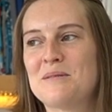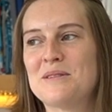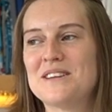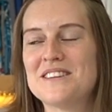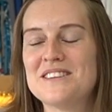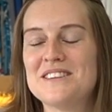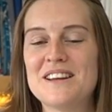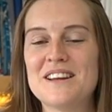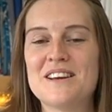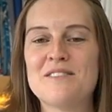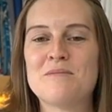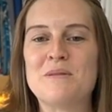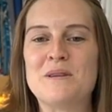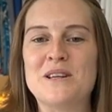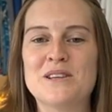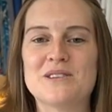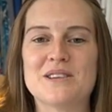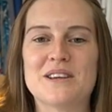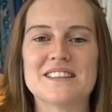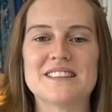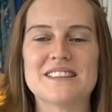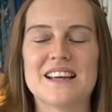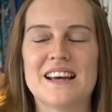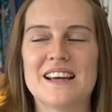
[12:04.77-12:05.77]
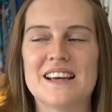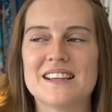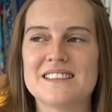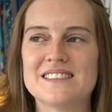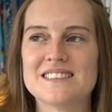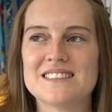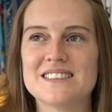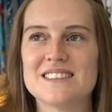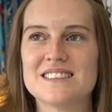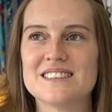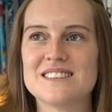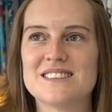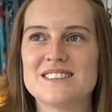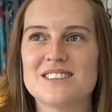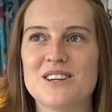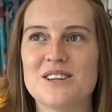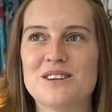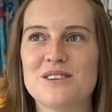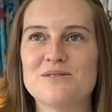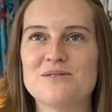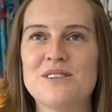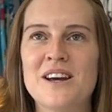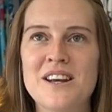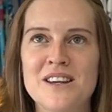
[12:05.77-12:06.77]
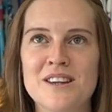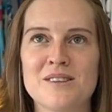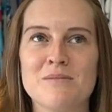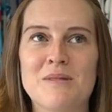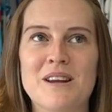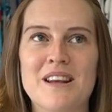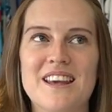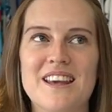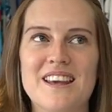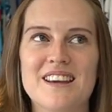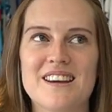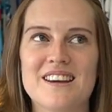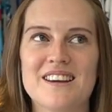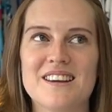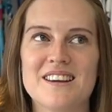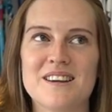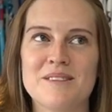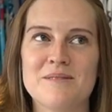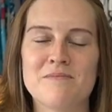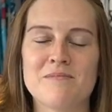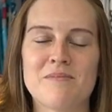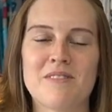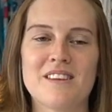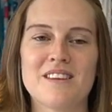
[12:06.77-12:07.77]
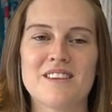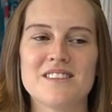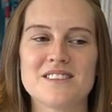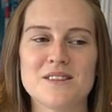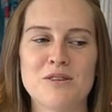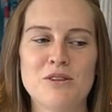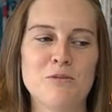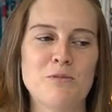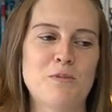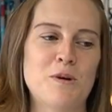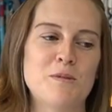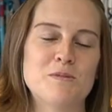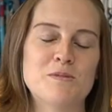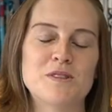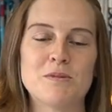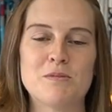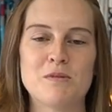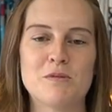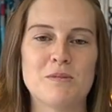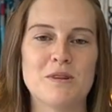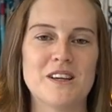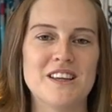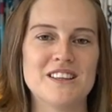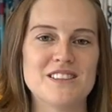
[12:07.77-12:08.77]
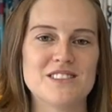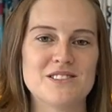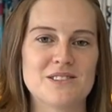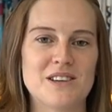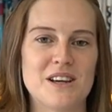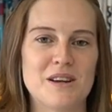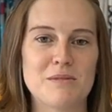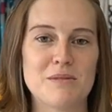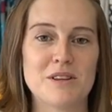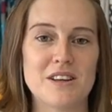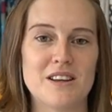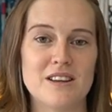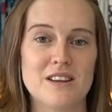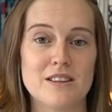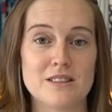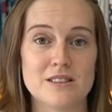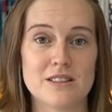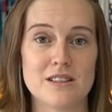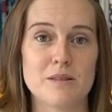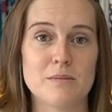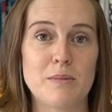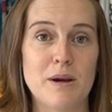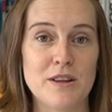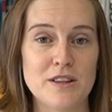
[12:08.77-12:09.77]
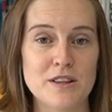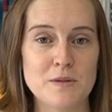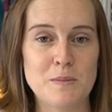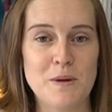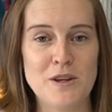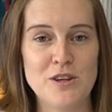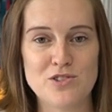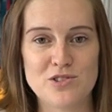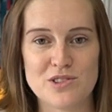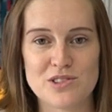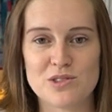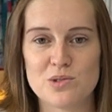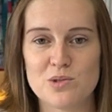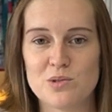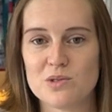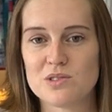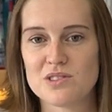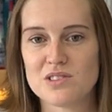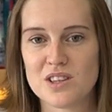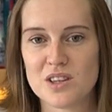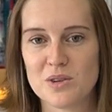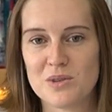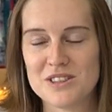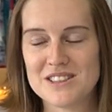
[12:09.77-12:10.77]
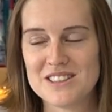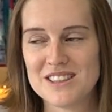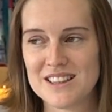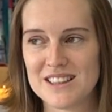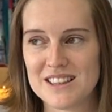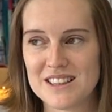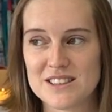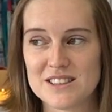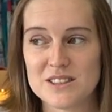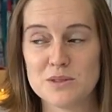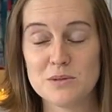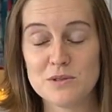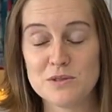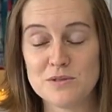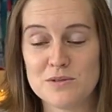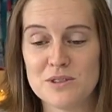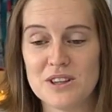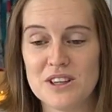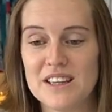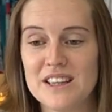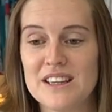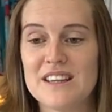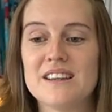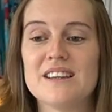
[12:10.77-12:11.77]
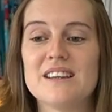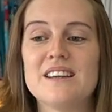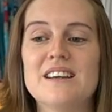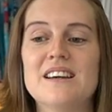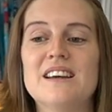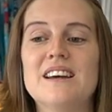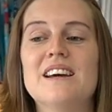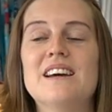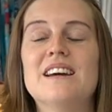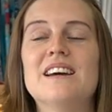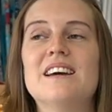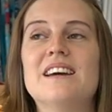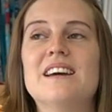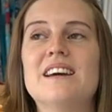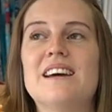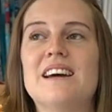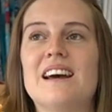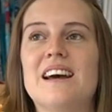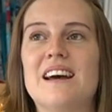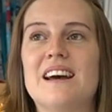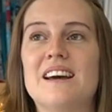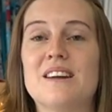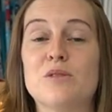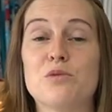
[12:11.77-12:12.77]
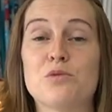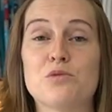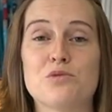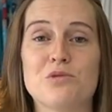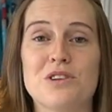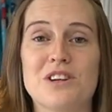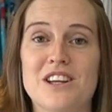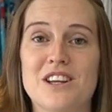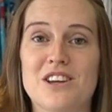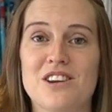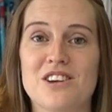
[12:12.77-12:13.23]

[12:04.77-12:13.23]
we do love Pinterest, and so randomly, um, something popped up on my Instagram and it said about this Pinterest course. So I did it because it was free, and it was really